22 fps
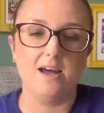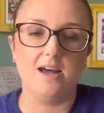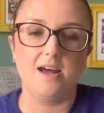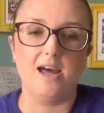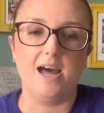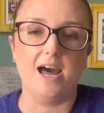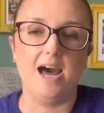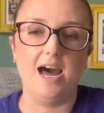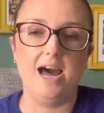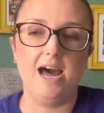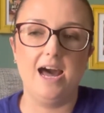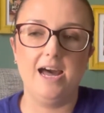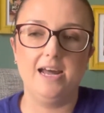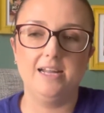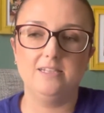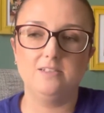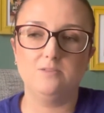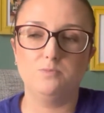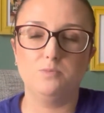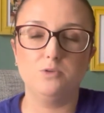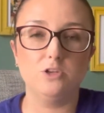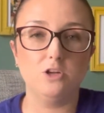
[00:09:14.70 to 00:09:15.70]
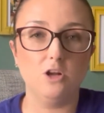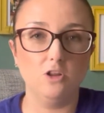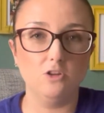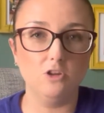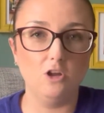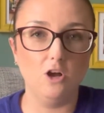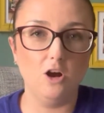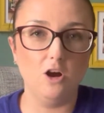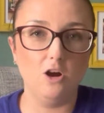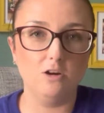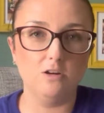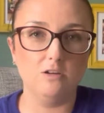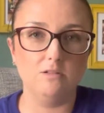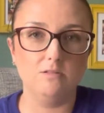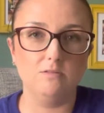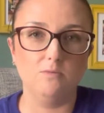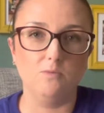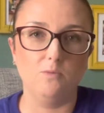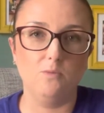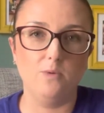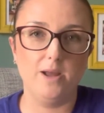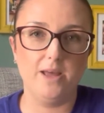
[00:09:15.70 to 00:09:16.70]
and put it along
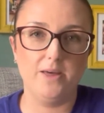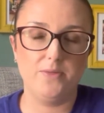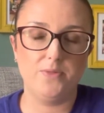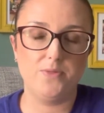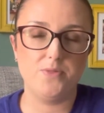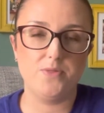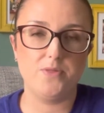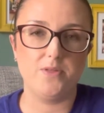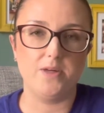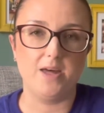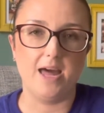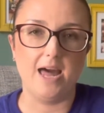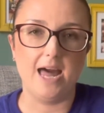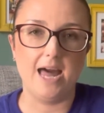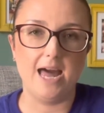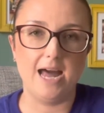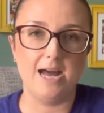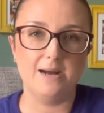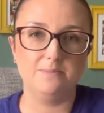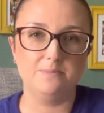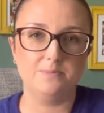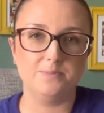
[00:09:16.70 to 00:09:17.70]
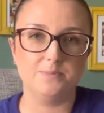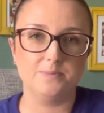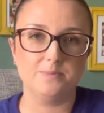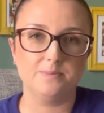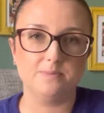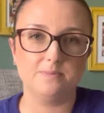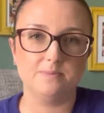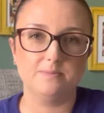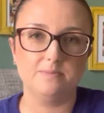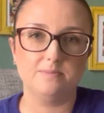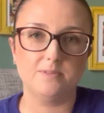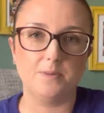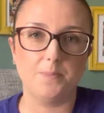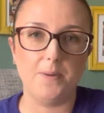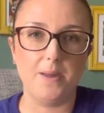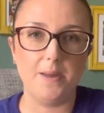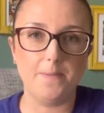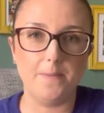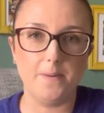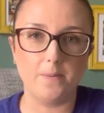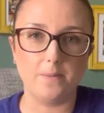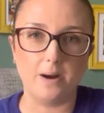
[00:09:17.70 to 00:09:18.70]
with the
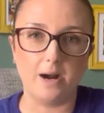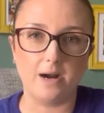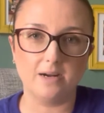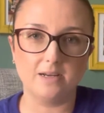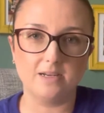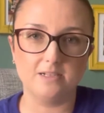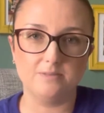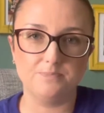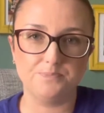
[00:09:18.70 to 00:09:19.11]
paperwork.